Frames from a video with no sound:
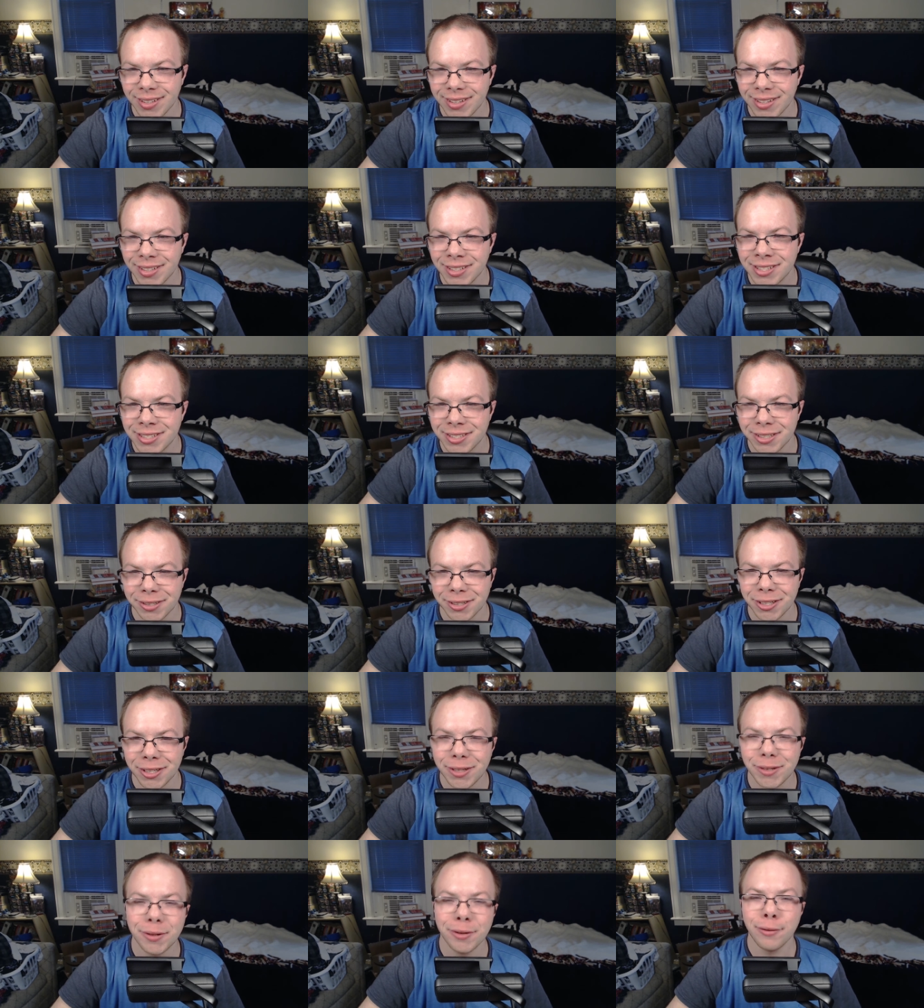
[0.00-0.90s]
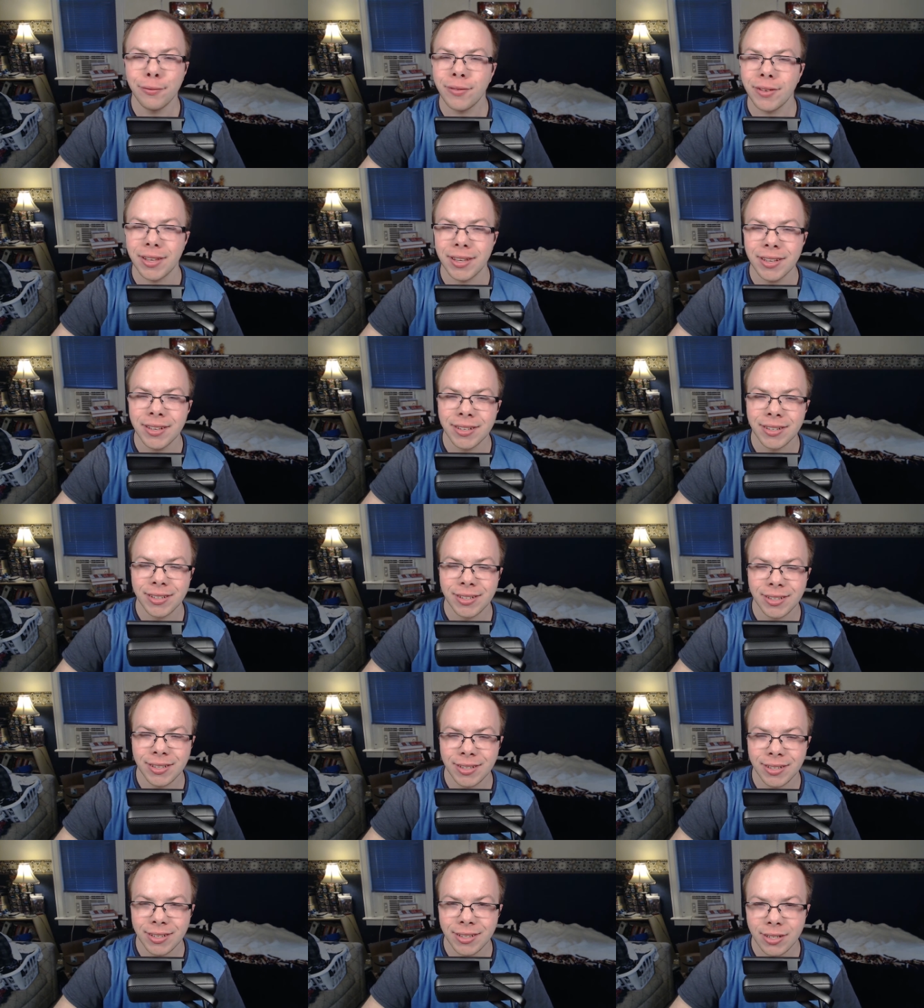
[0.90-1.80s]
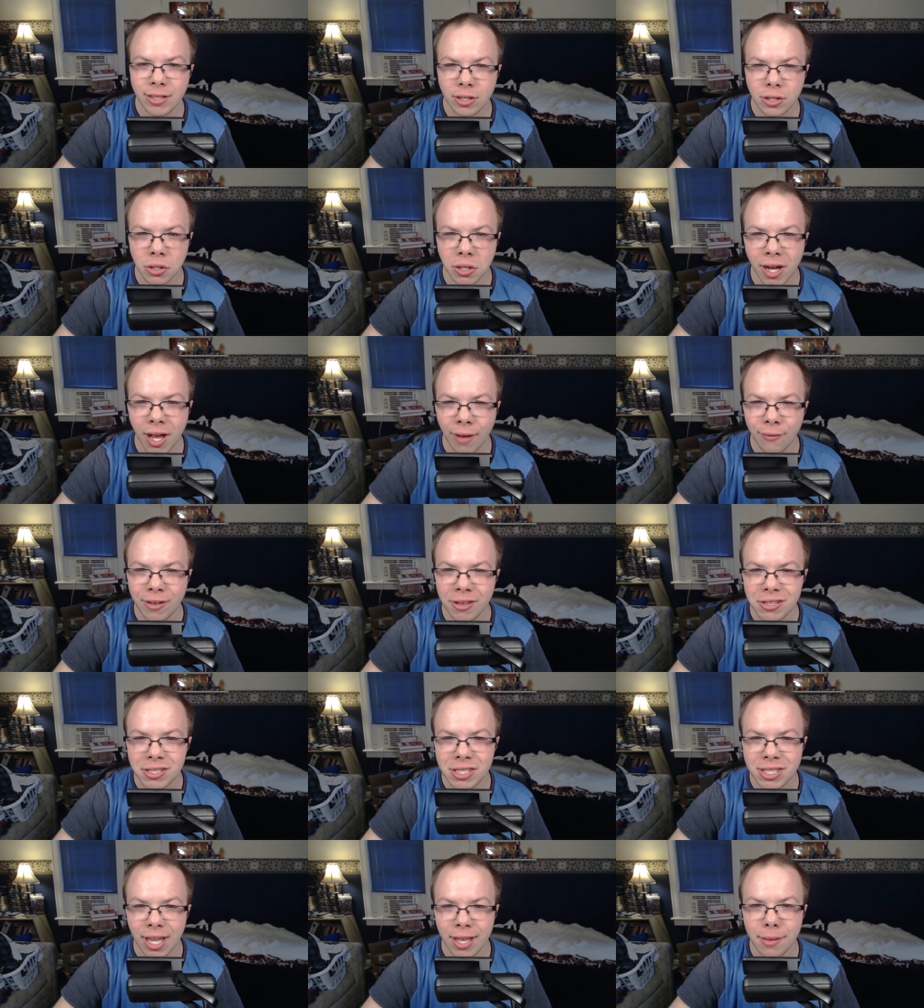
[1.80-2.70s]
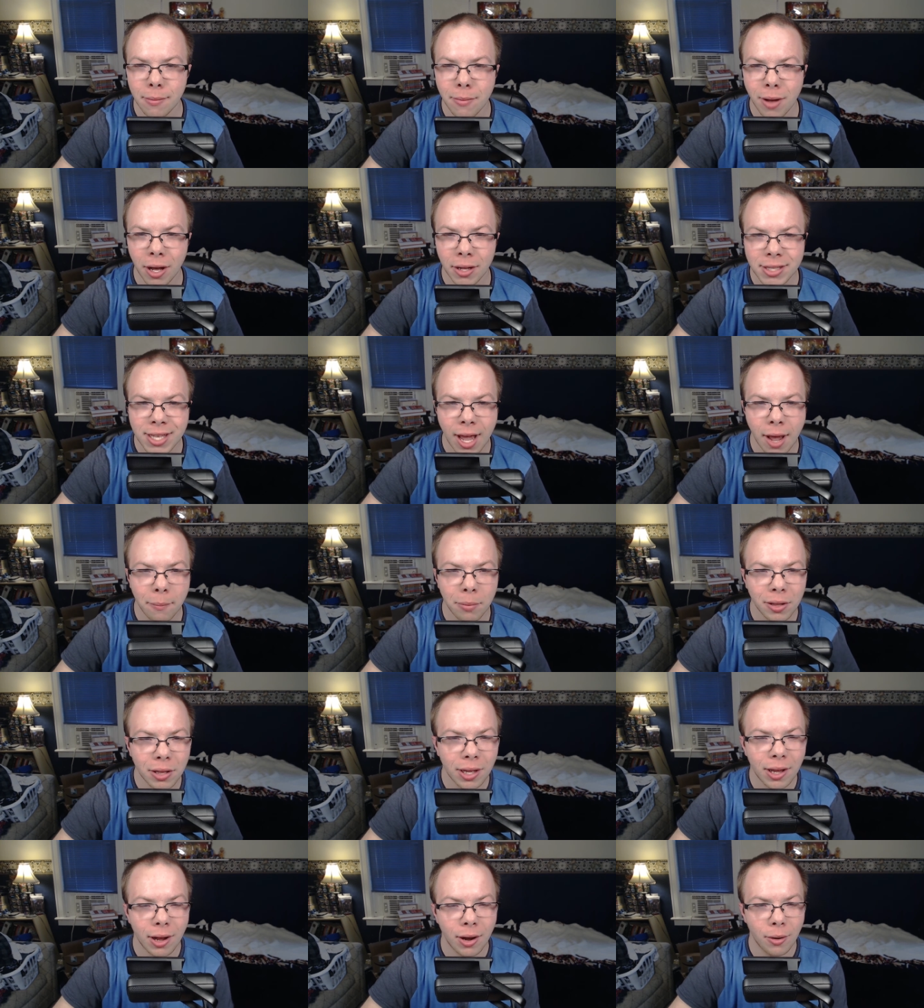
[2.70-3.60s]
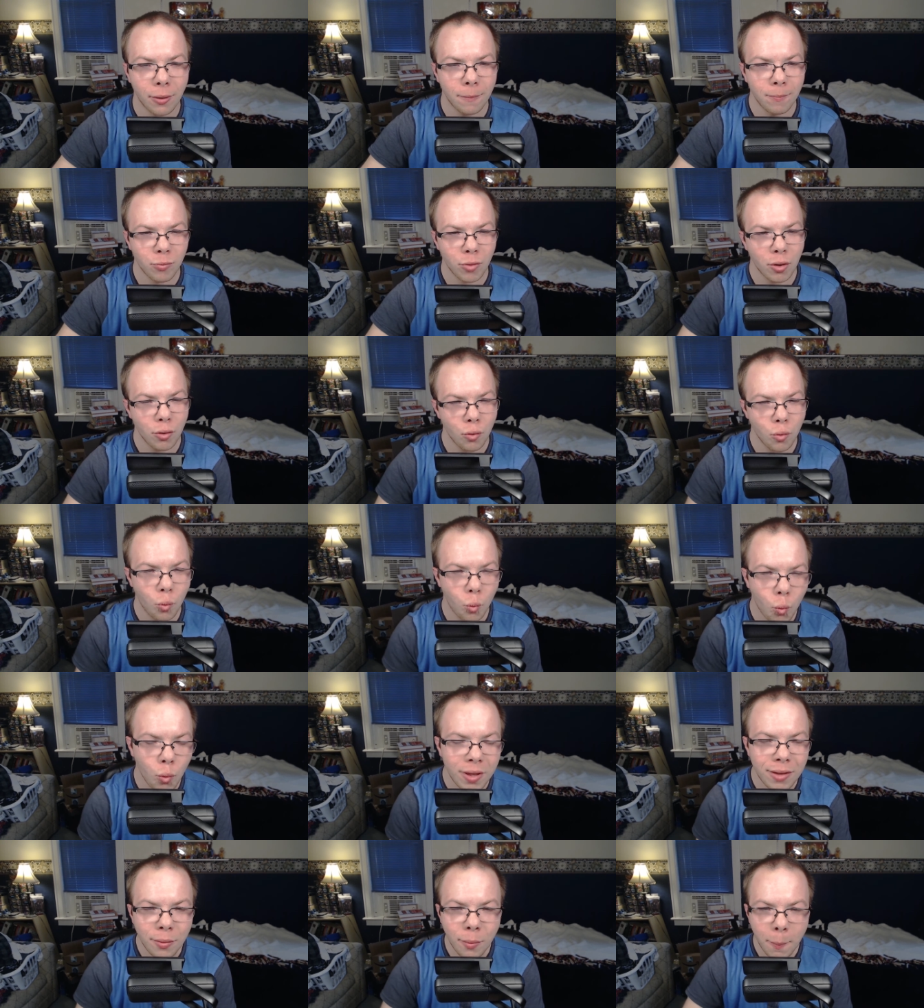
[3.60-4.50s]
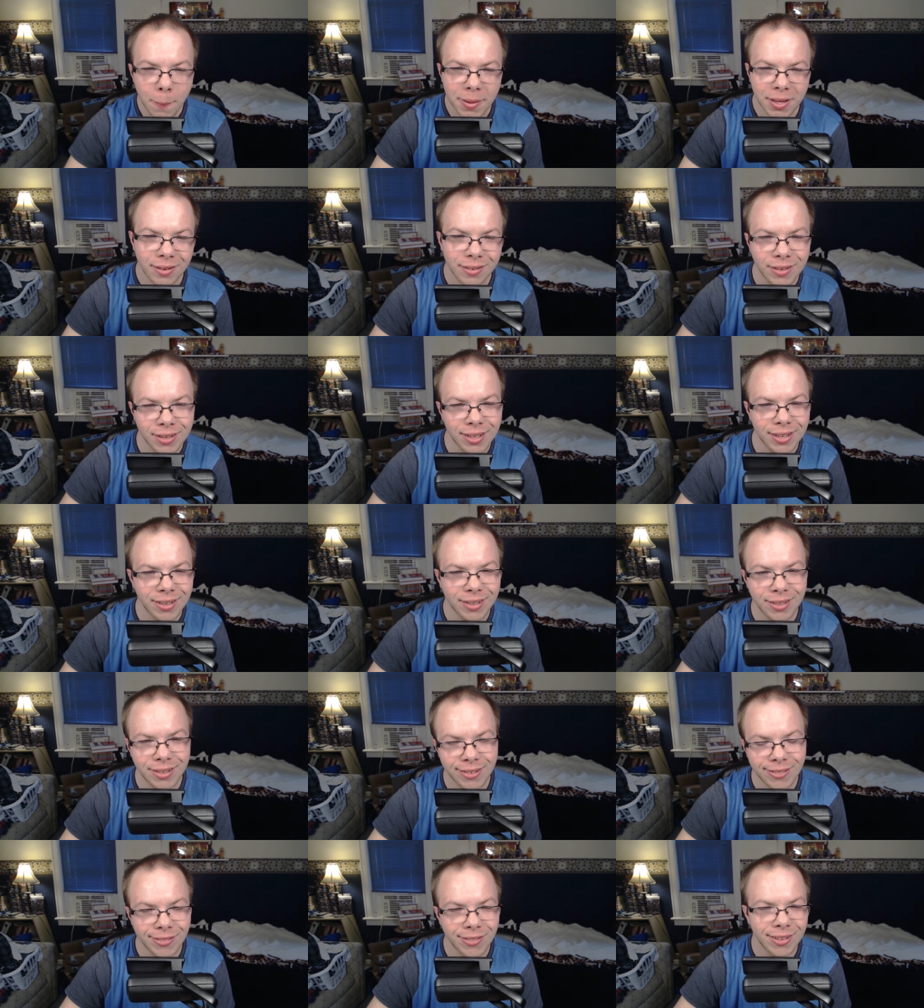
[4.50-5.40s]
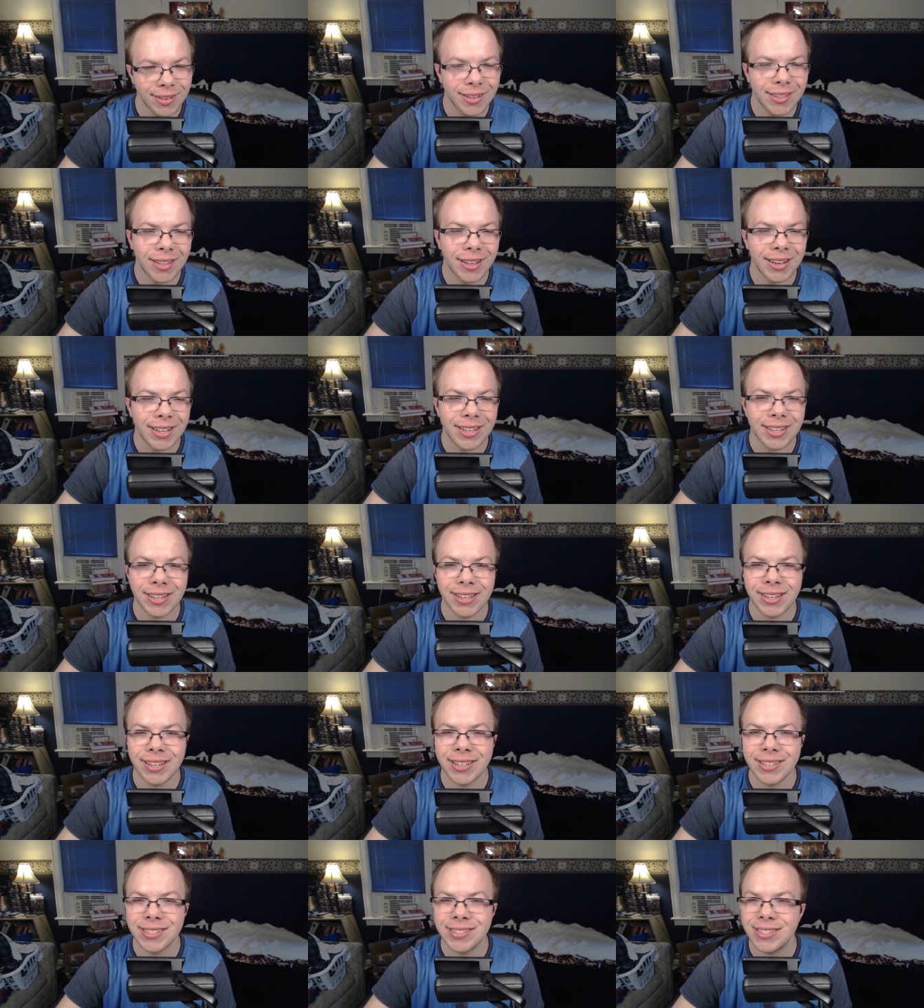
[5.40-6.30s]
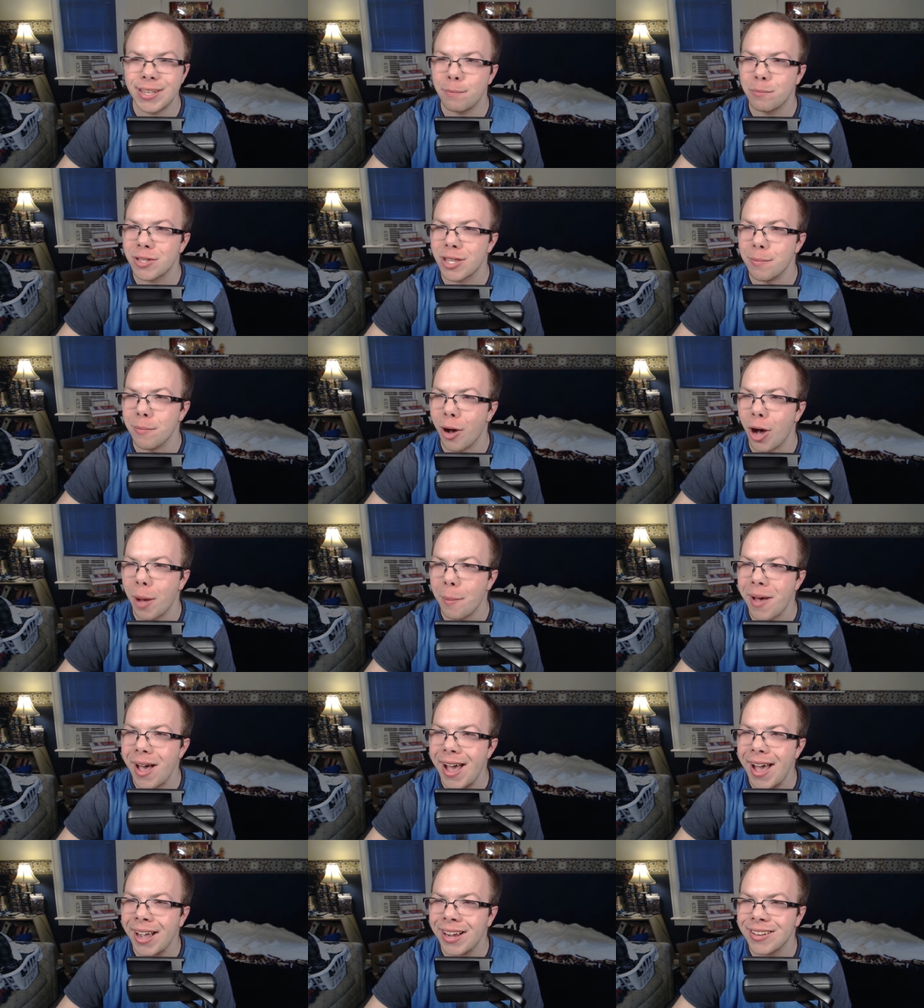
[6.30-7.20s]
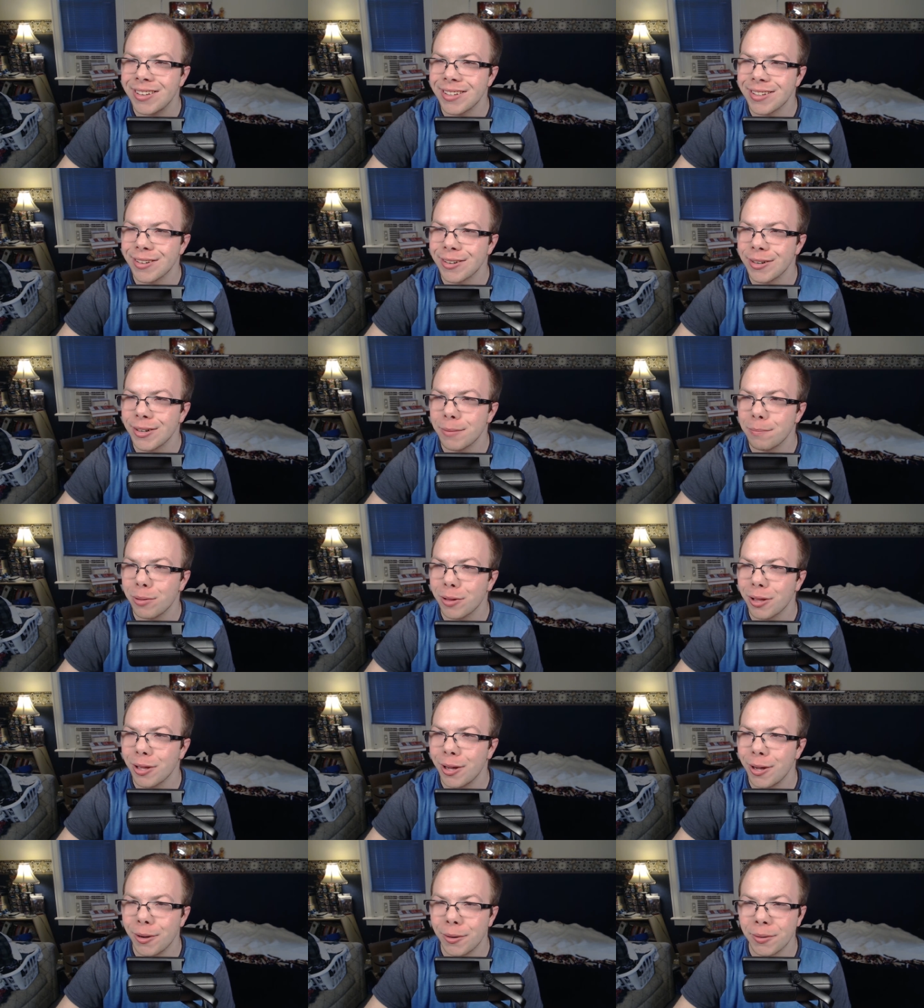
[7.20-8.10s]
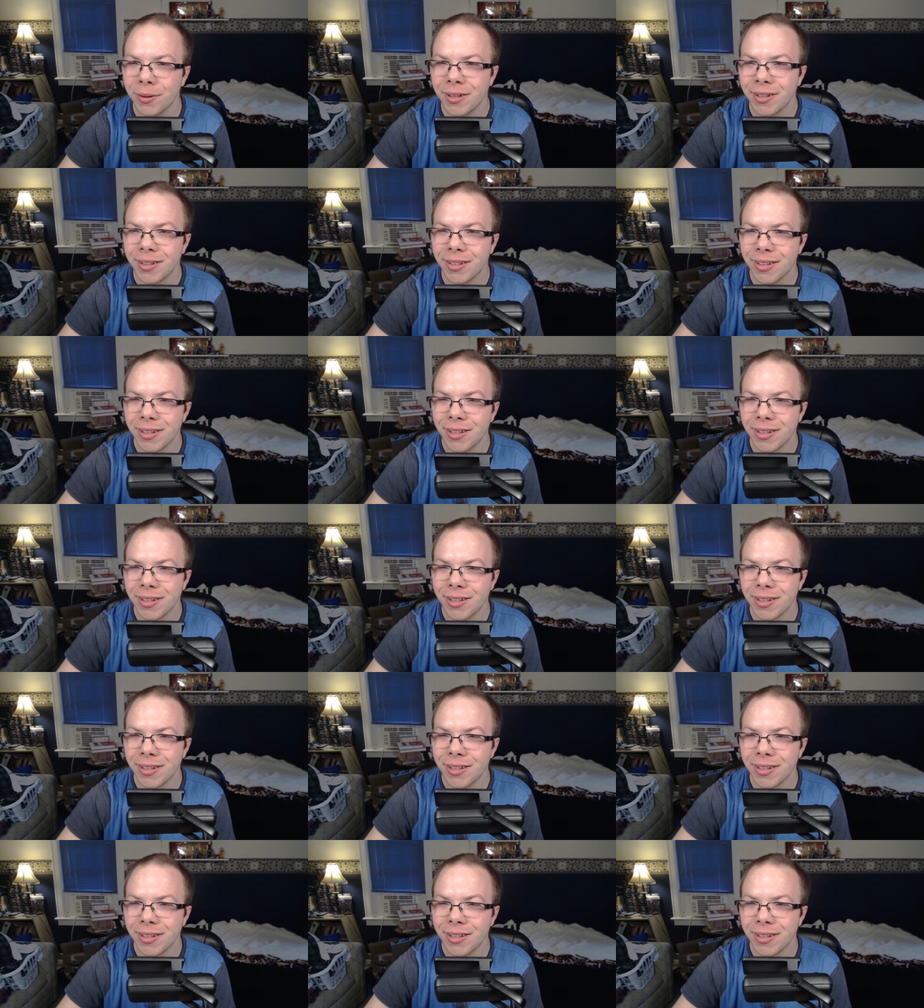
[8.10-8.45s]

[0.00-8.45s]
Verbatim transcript: Is a Luffy Trophy, send them all down below. Wimp. And then he, he zips them all back to uh, below.